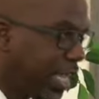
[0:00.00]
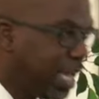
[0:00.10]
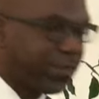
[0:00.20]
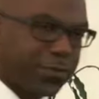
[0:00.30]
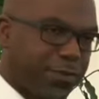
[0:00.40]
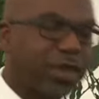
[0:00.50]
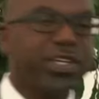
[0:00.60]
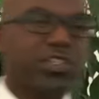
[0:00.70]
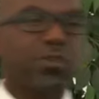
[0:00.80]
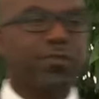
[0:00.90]
If you're
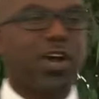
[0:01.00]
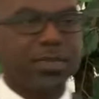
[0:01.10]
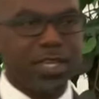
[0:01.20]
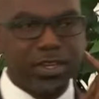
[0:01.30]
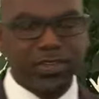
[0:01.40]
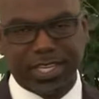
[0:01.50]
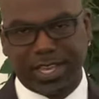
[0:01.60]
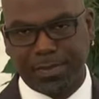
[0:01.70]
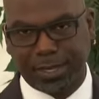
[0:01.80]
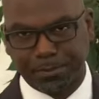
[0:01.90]
following so far, let me hear you say
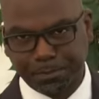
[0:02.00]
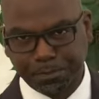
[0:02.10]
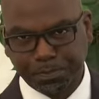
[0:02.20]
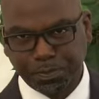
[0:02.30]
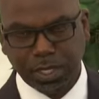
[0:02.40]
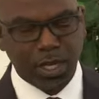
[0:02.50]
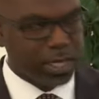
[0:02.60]
amen. amen.